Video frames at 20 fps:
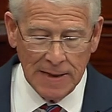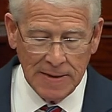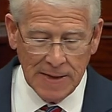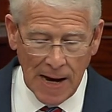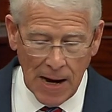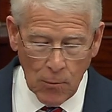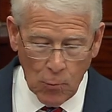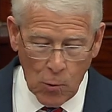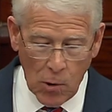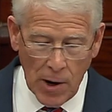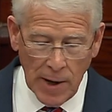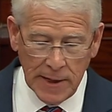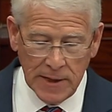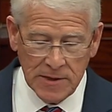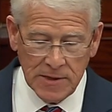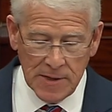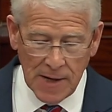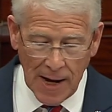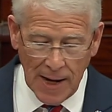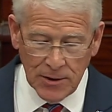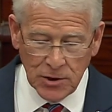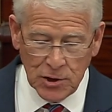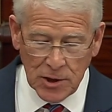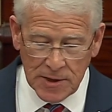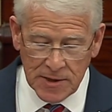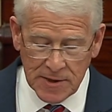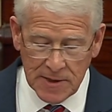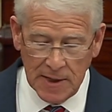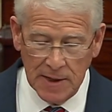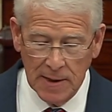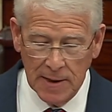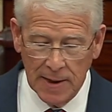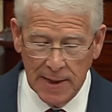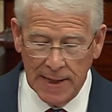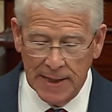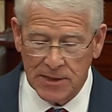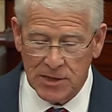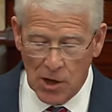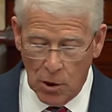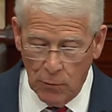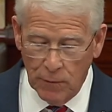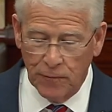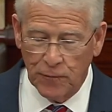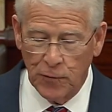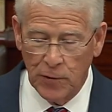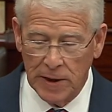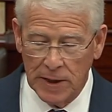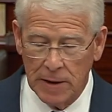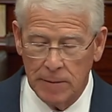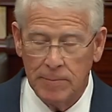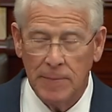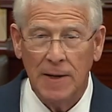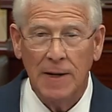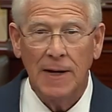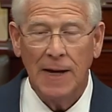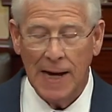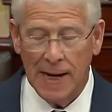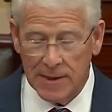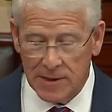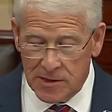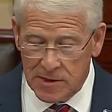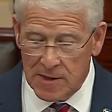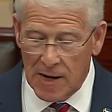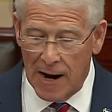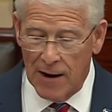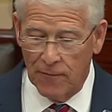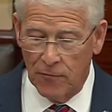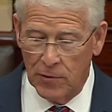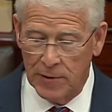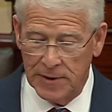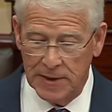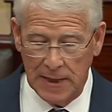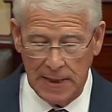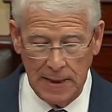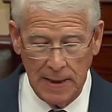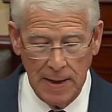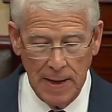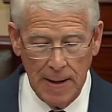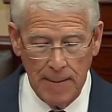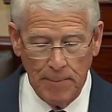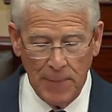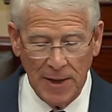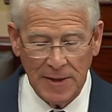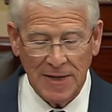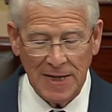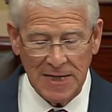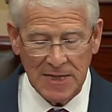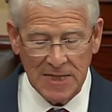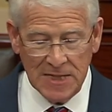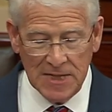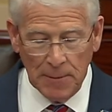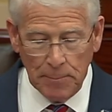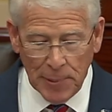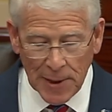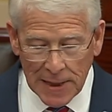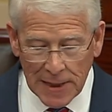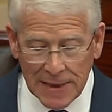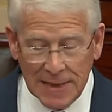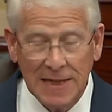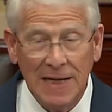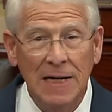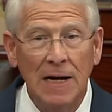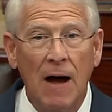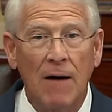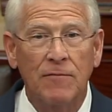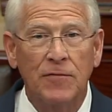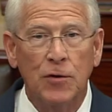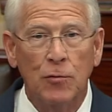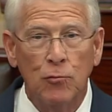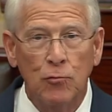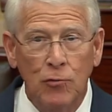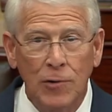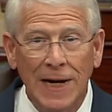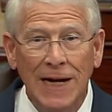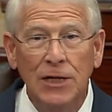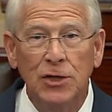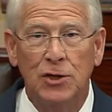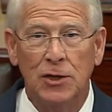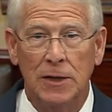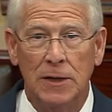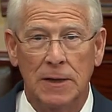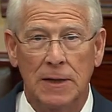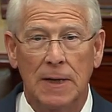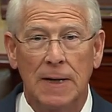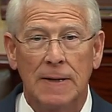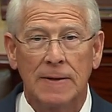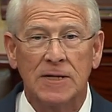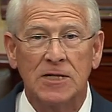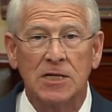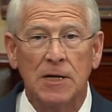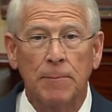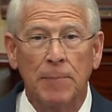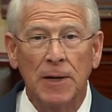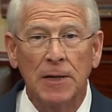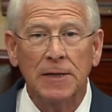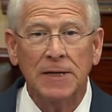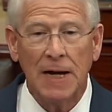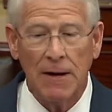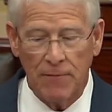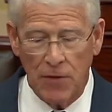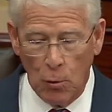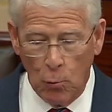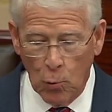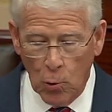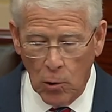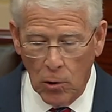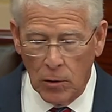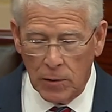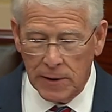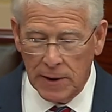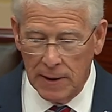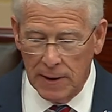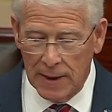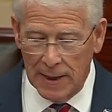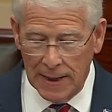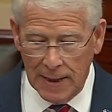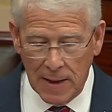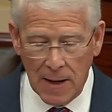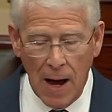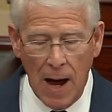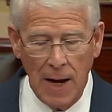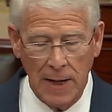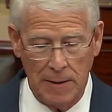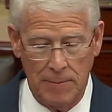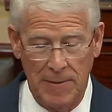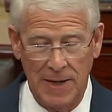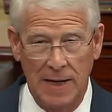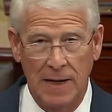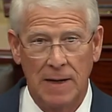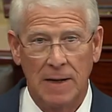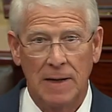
Taiwan is not just its own freedom and sovereignty, but the stability of the region, the stability of the world economy,